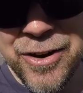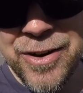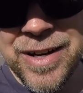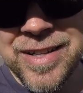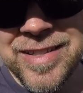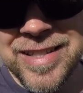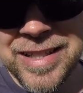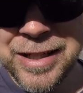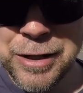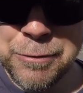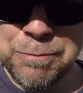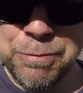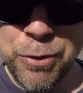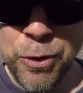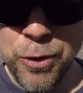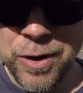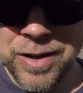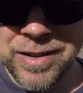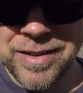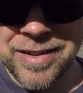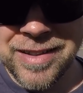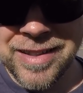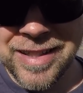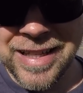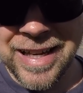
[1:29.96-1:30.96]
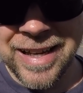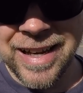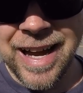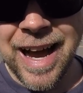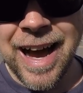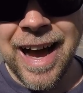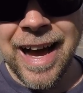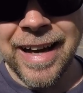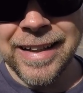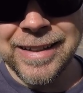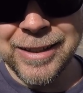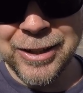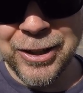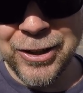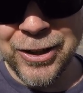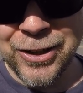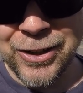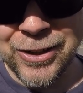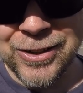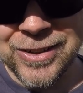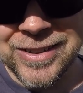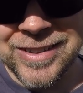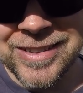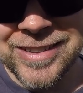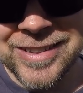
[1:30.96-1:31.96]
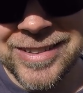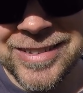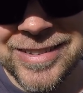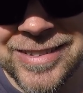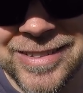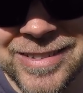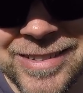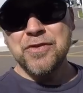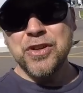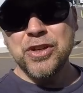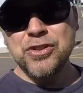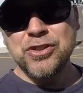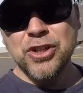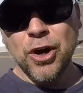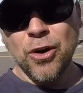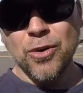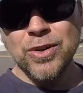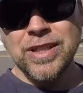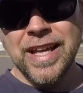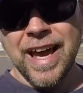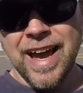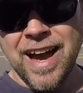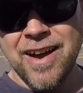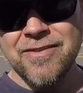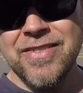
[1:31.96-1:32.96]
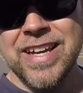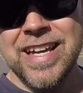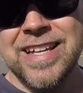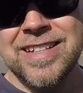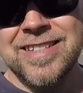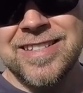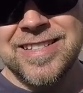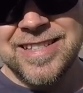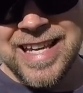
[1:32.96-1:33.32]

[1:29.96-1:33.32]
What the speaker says: Here is an important thing I learned. If you don't have